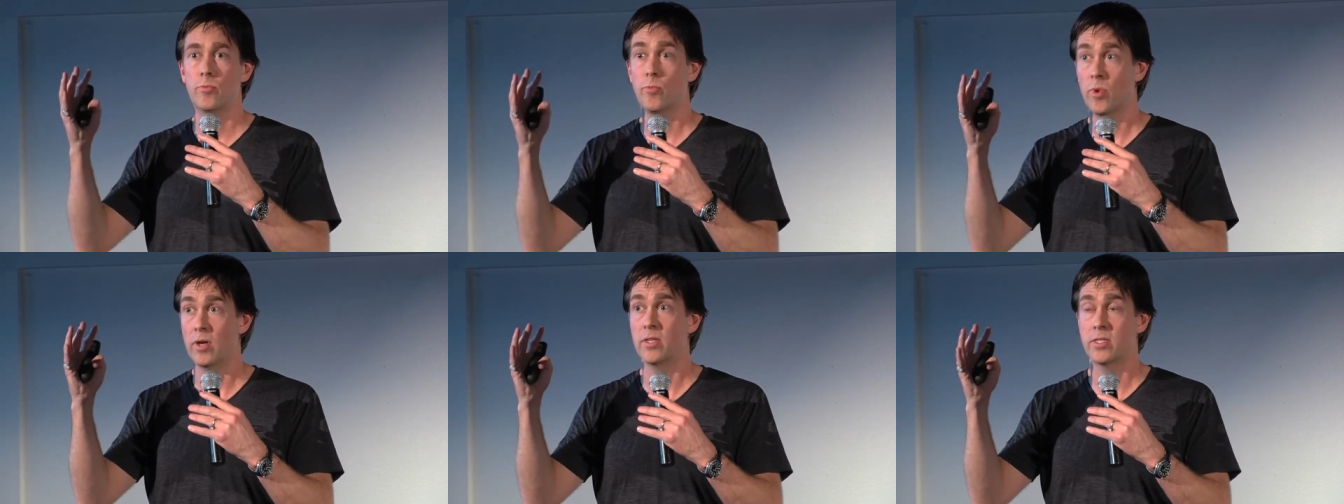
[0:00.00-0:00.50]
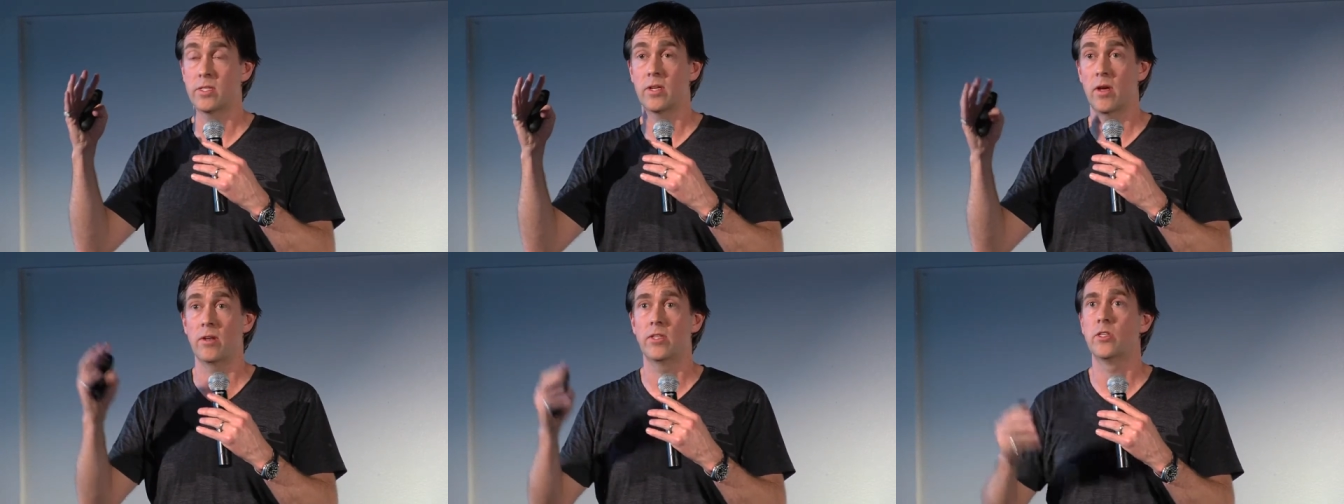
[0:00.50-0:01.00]
what is
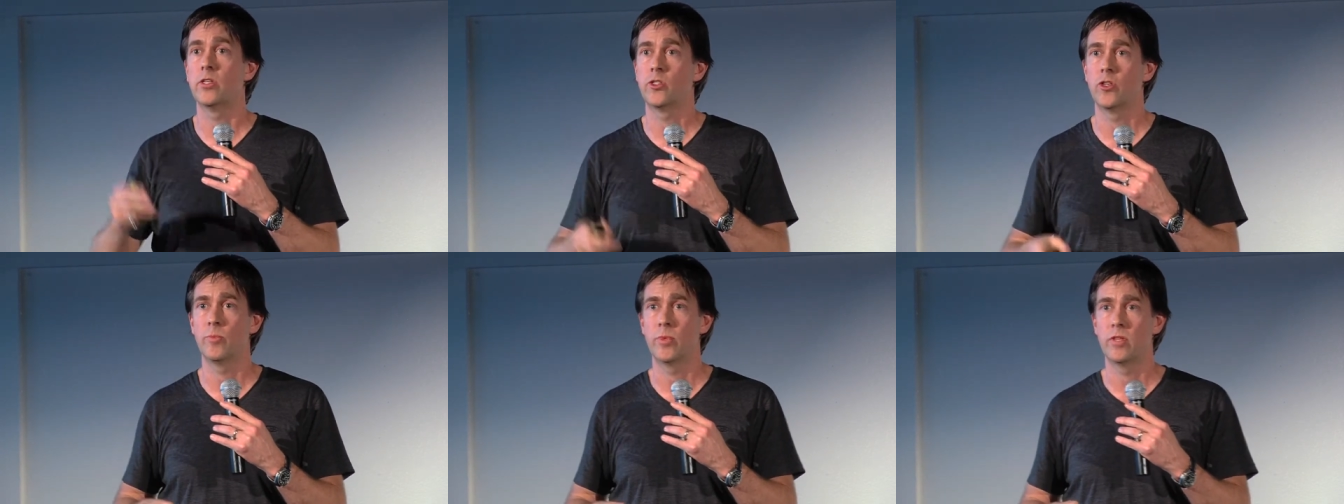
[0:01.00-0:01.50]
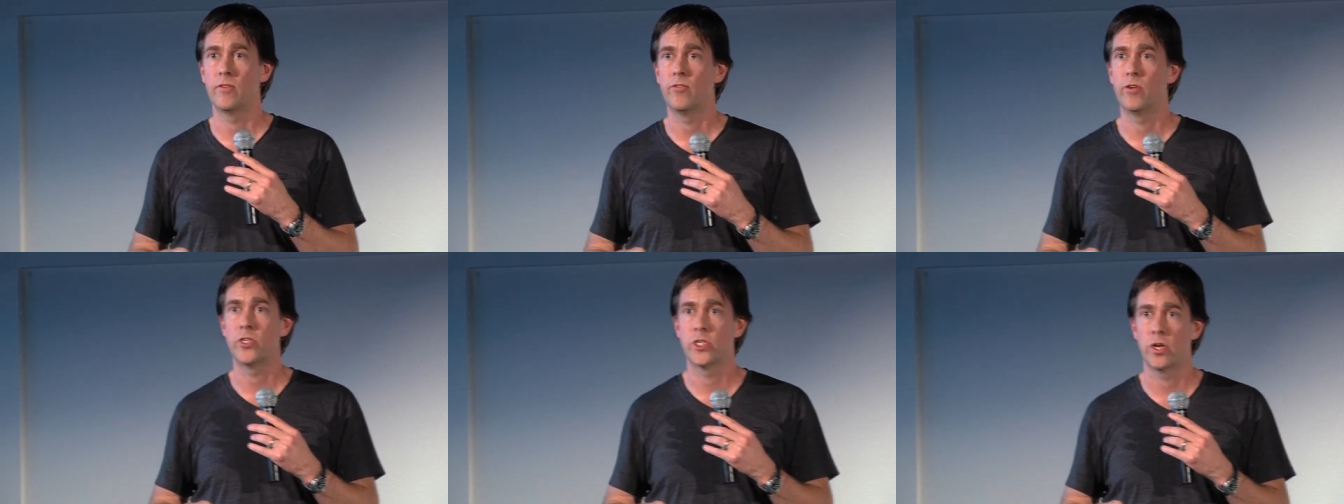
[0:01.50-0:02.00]
going to determine the
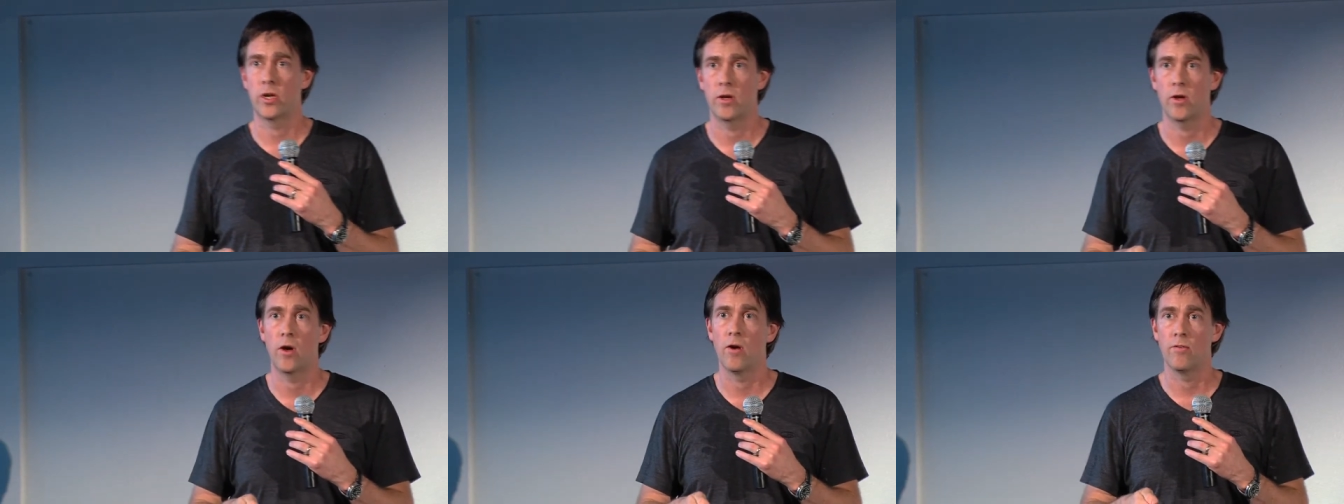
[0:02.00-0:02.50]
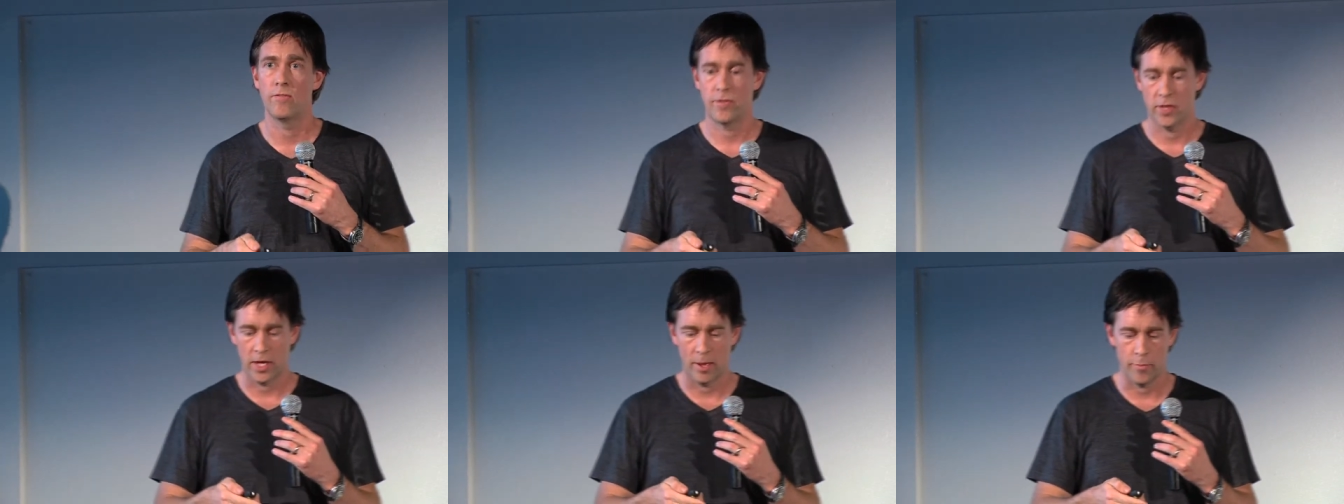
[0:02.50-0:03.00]
future of
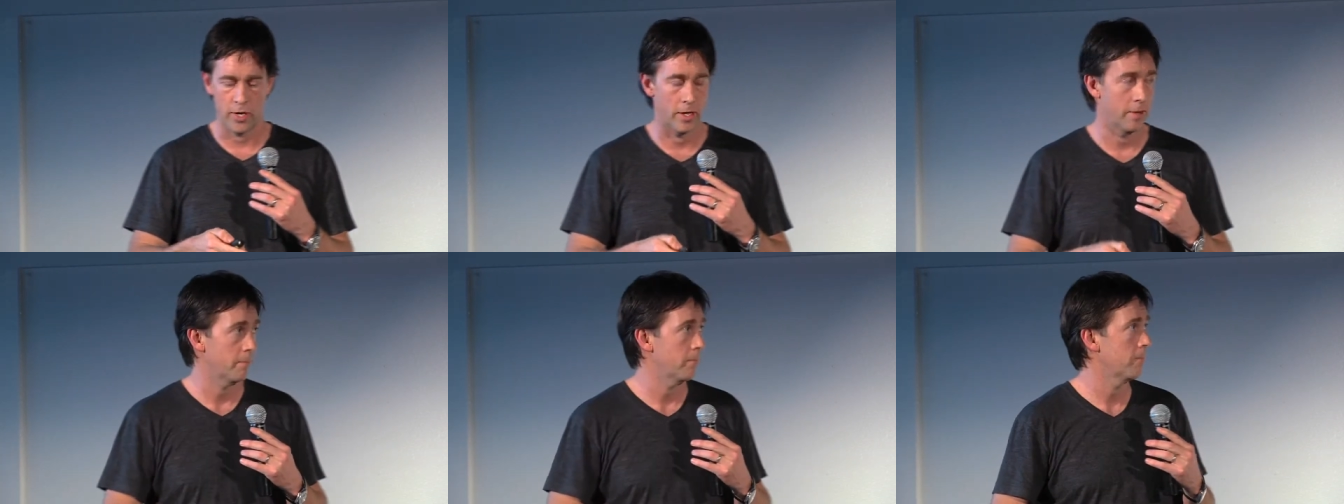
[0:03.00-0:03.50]
the company.